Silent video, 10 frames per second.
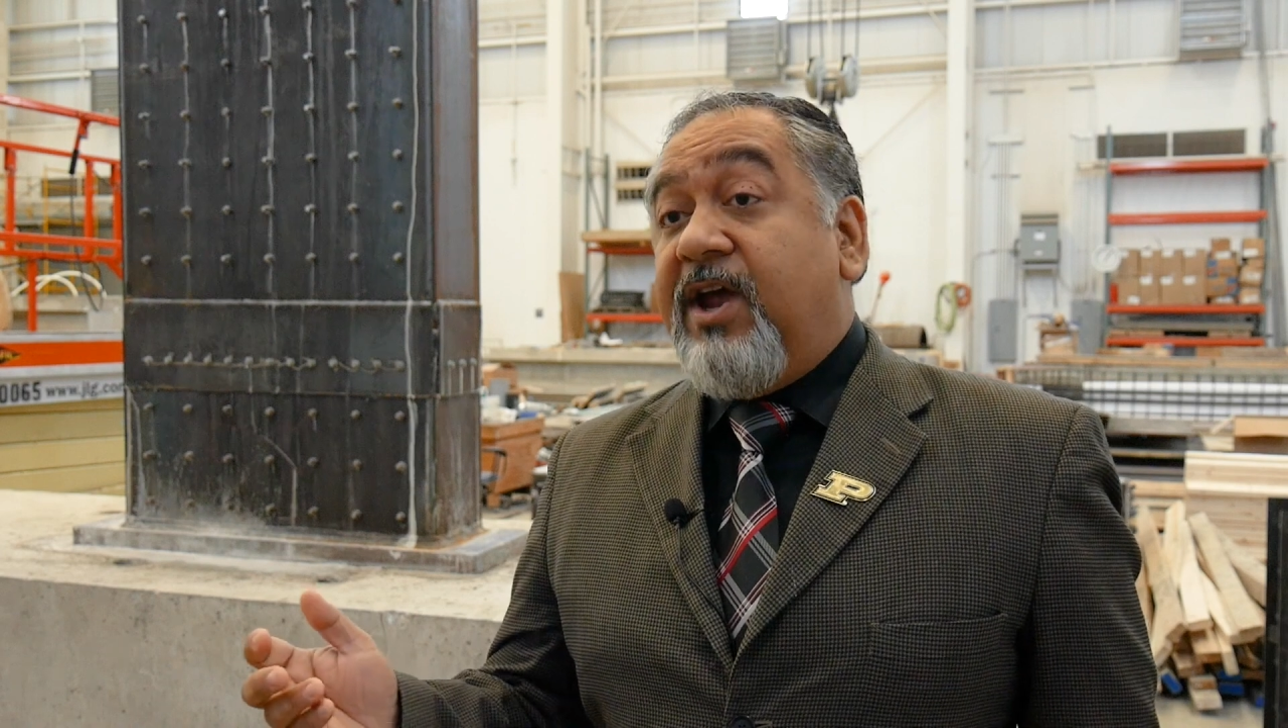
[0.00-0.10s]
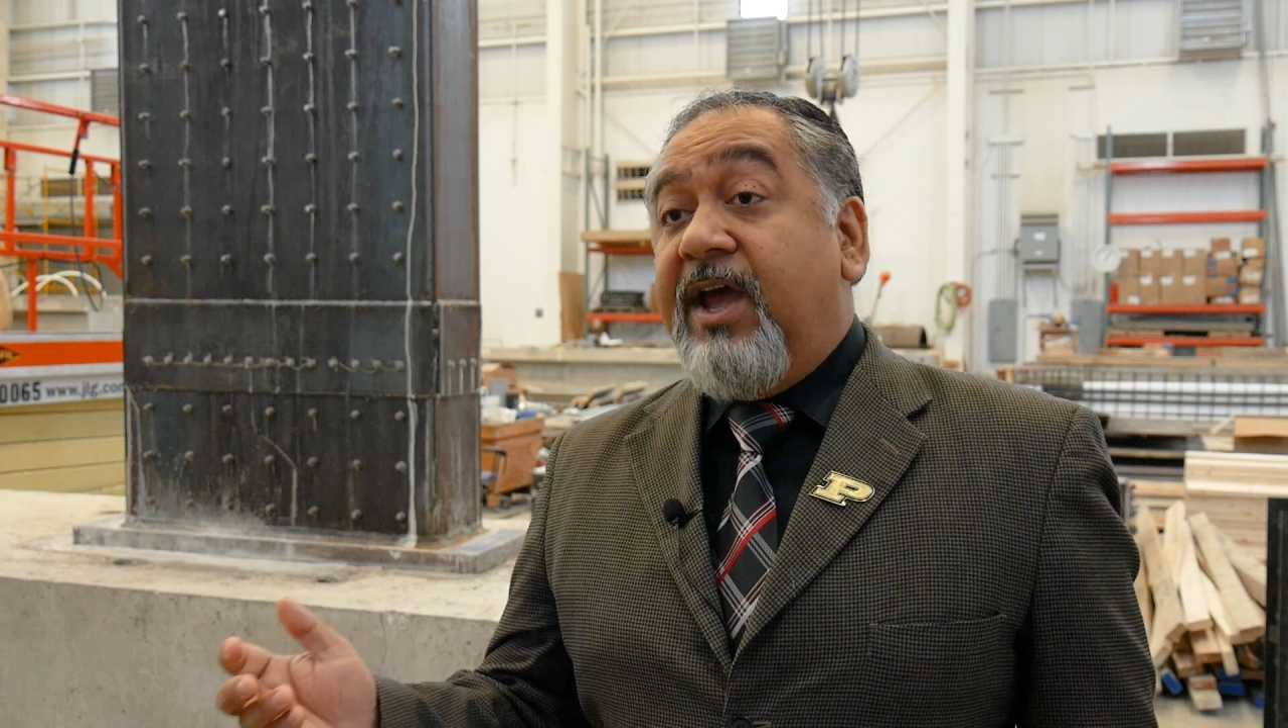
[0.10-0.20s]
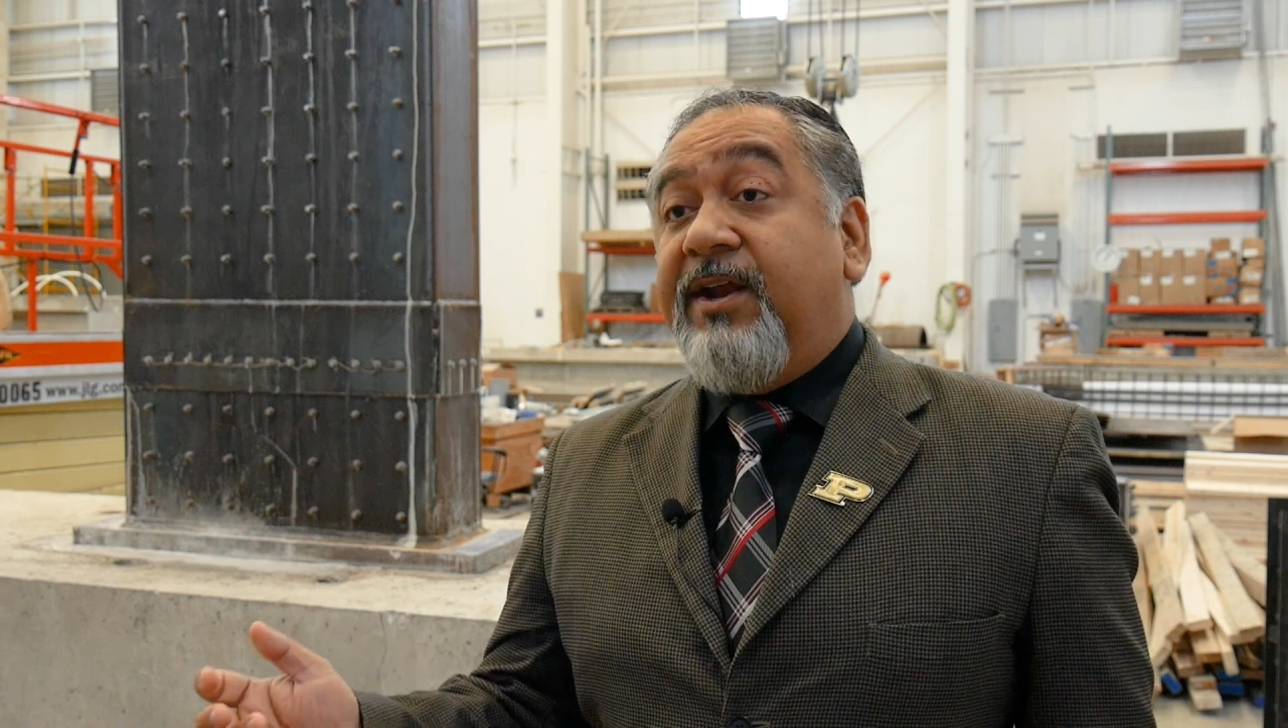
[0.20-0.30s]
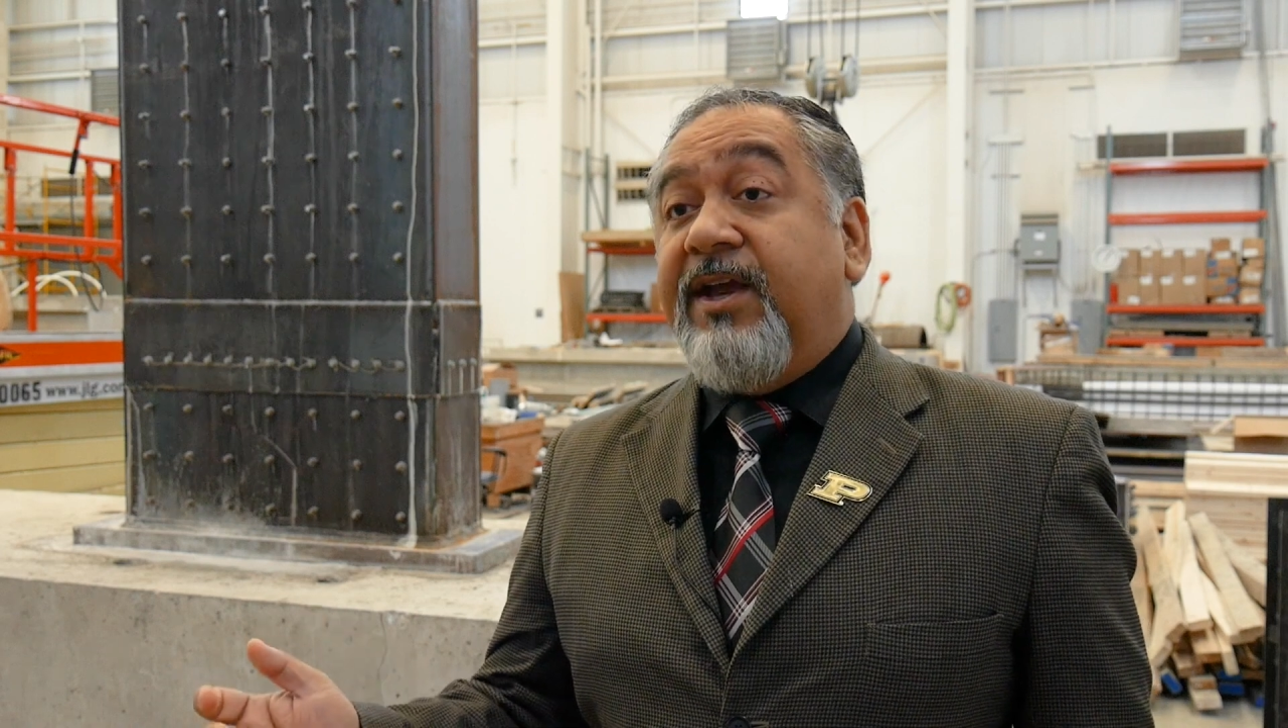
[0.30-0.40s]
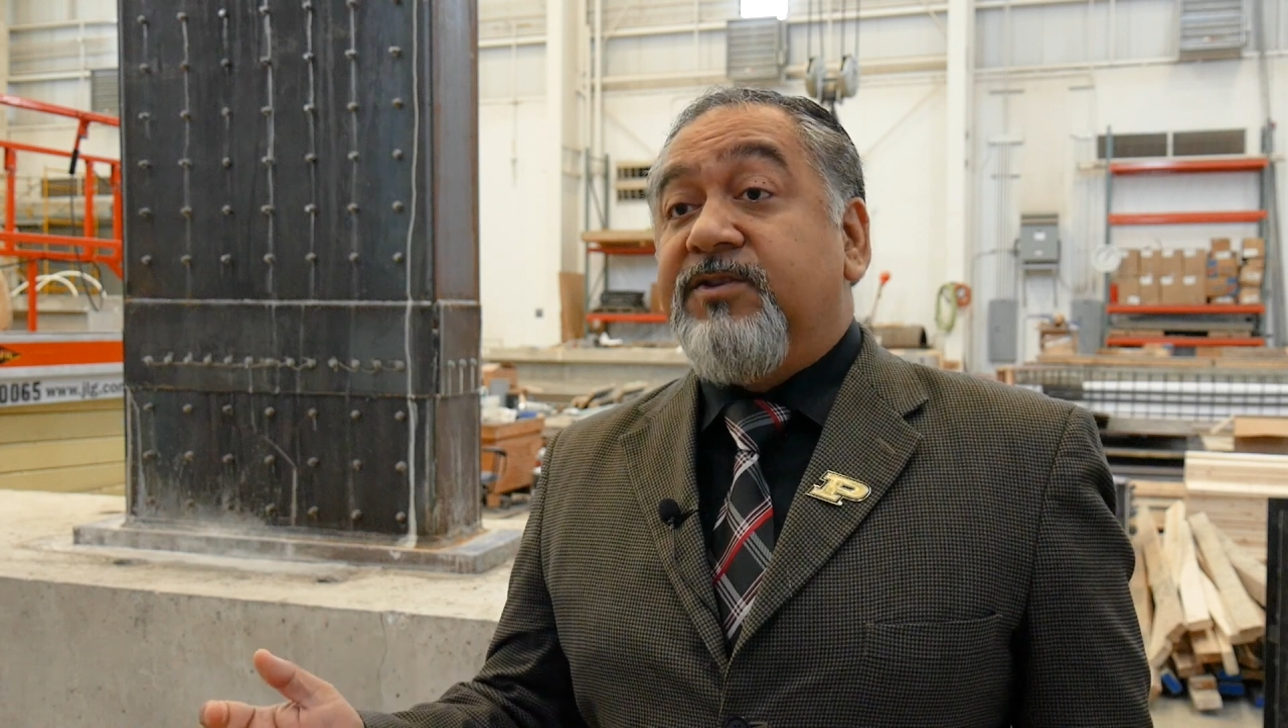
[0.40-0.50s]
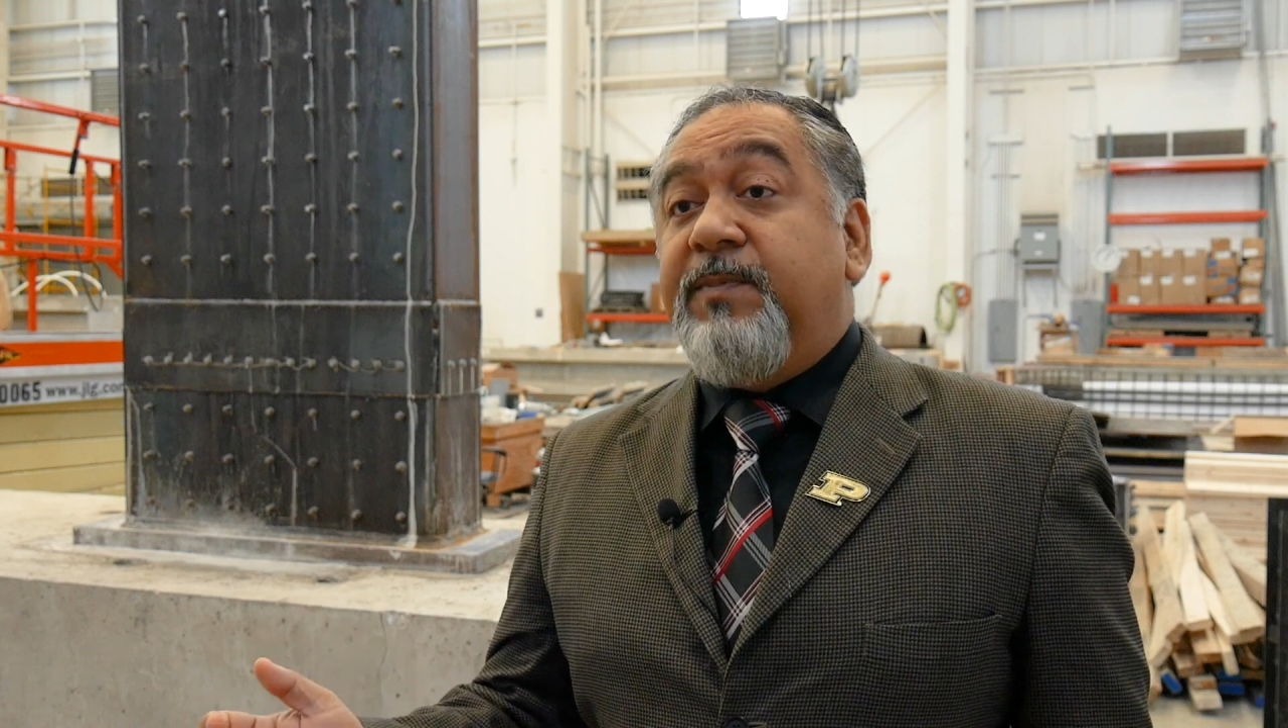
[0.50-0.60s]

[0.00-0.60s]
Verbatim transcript: high rise